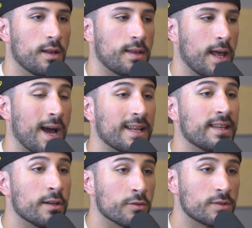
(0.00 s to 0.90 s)
that
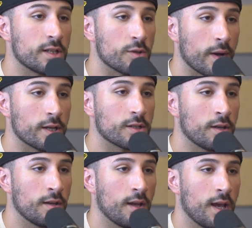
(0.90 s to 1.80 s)
ideal
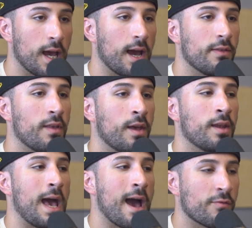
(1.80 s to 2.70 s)
situation. And
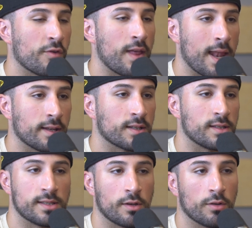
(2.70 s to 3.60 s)
then after that, it's
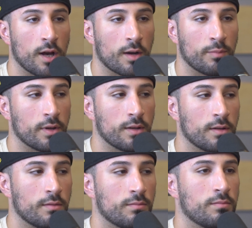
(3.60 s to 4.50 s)
considered luck. But
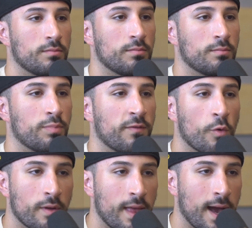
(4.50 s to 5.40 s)

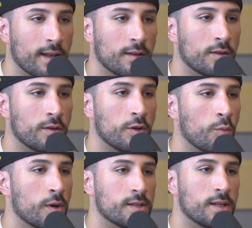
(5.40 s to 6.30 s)
before that, there
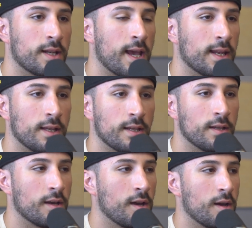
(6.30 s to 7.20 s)
wasn't
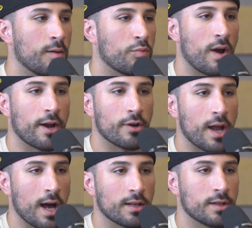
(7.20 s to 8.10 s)
any prior
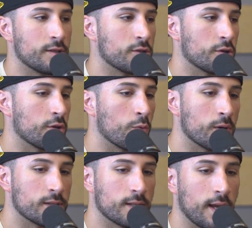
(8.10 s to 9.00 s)
knowledge, or there
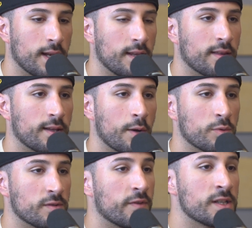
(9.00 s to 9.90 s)
wasn't anything that
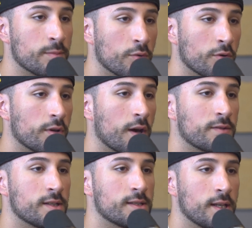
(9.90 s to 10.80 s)
was visible enough
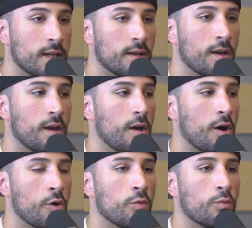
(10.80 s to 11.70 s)
to see,
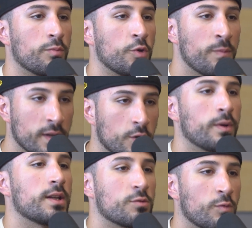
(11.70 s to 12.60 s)
oh, you've been
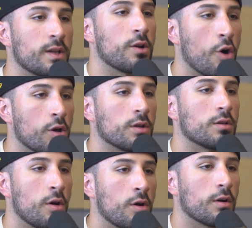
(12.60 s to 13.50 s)
doing this really all
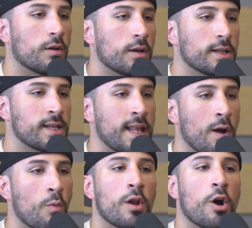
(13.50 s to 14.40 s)
along. It's like
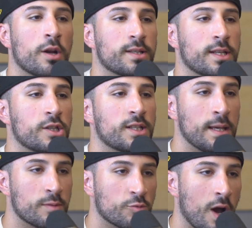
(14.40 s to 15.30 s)
that one artist that just
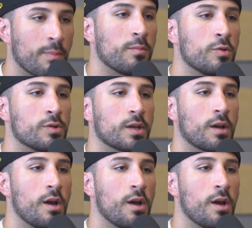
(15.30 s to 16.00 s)
keeps dropping music,